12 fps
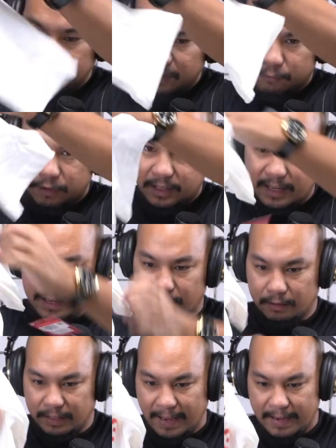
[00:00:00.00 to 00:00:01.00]
you can,
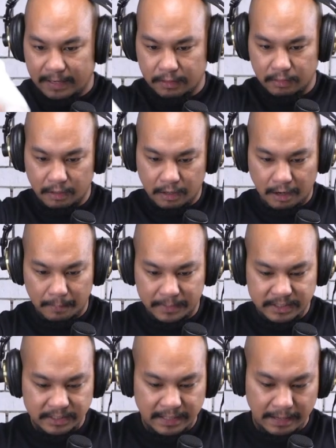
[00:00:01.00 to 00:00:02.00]
I'll tag it in the
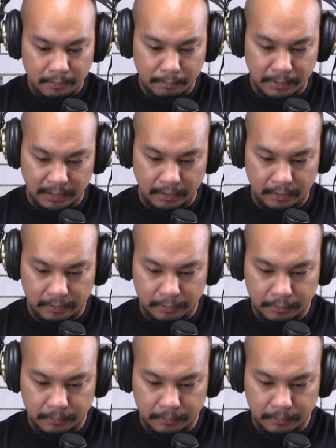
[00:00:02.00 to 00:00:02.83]
comments down below.